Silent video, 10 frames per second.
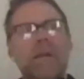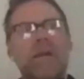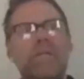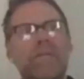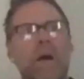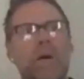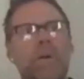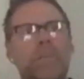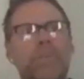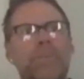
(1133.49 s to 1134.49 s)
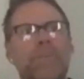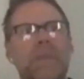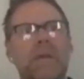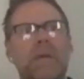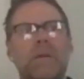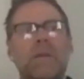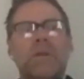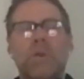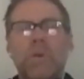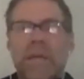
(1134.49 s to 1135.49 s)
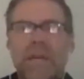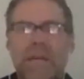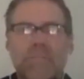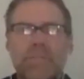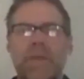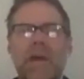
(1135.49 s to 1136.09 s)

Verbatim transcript: it, it felt new again.